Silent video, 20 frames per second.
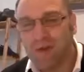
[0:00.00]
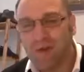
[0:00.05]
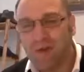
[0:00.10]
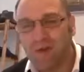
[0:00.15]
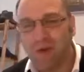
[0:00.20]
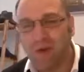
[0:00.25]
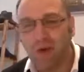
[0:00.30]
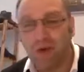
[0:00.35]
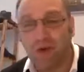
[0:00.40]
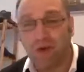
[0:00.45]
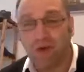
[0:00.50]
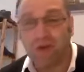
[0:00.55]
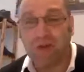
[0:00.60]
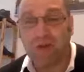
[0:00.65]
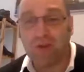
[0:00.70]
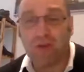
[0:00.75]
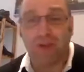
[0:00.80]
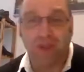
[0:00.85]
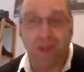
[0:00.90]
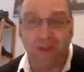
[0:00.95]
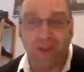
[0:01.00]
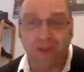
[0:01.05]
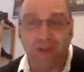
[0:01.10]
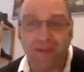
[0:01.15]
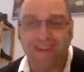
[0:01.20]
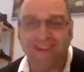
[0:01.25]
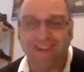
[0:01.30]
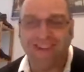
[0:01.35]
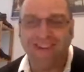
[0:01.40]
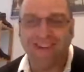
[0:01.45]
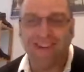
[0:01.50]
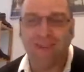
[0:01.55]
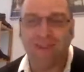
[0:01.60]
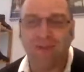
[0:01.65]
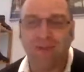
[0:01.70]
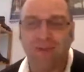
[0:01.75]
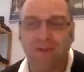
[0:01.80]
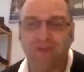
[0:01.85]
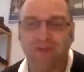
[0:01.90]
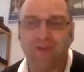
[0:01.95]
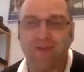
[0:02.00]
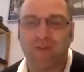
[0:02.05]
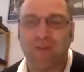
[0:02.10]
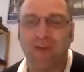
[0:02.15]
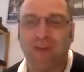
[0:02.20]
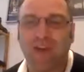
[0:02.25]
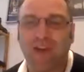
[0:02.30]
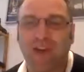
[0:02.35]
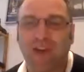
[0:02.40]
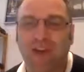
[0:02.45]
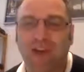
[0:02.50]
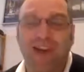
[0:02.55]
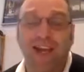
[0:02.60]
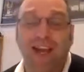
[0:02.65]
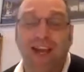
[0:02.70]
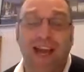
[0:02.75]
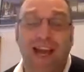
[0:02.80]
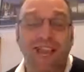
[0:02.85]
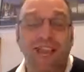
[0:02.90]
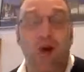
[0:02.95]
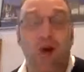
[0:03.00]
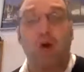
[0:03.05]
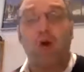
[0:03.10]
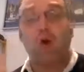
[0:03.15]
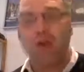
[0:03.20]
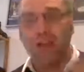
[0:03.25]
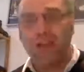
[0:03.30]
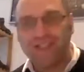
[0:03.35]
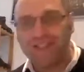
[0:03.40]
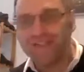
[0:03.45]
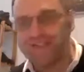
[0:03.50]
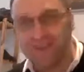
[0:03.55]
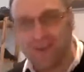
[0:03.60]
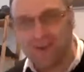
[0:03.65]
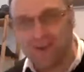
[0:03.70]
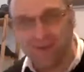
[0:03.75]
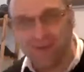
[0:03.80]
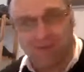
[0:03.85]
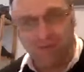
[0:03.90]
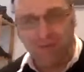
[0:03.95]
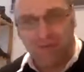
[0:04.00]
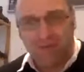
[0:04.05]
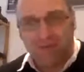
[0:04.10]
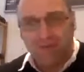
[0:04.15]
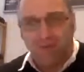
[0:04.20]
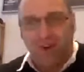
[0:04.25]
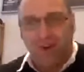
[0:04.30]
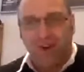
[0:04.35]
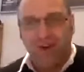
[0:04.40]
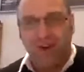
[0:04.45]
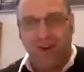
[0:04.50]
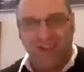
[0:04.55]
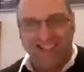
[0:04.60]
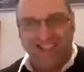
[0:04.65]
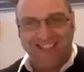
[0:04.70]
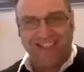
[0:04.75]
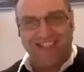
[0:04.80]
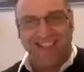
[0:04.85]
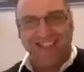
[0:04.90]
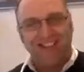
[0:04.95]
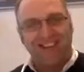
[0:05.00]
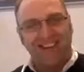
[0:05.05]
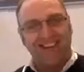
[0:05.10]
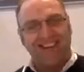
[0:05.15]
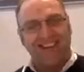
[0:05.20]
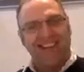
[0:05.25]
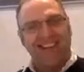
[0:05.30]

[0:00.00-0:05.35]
The model could be strengthened with a greater, as always, with a greater data set, right?